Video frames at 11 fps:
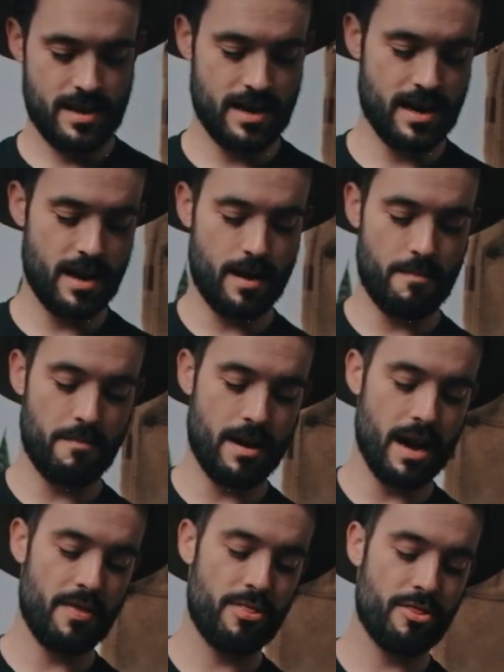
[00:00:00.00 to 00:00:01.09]

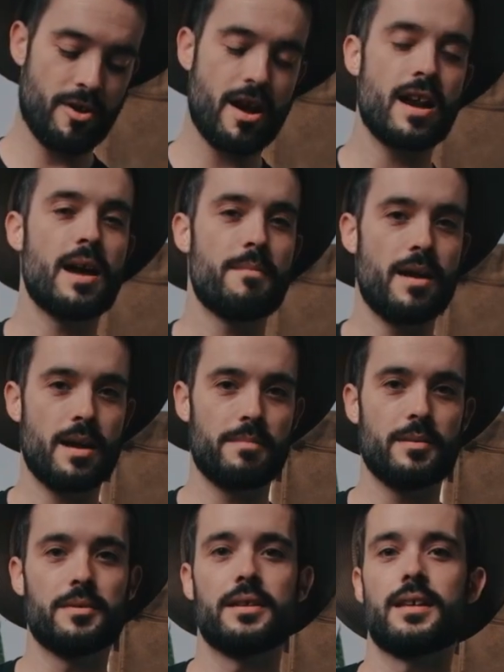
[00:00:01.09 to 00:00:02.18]
I thought I might be
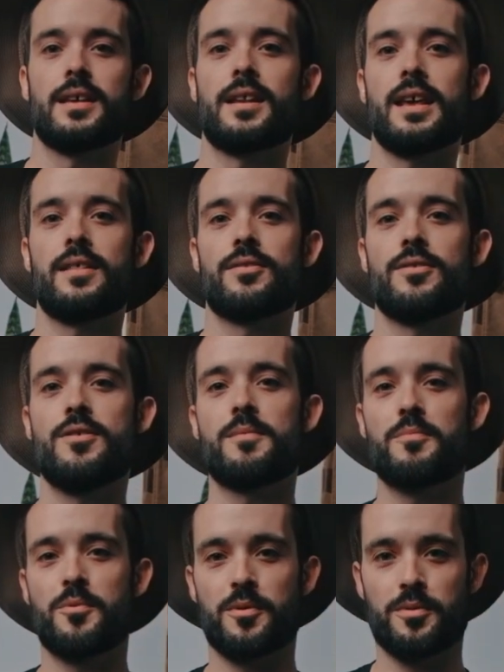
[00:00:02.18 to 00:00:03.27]
able to get a
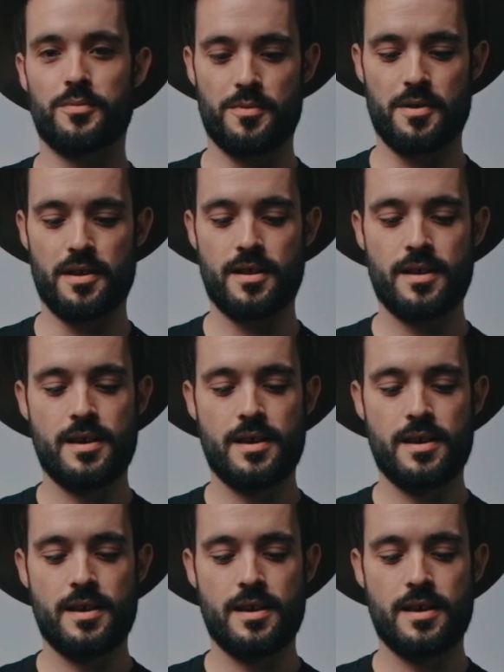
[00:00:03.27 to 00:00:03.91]
long board through it.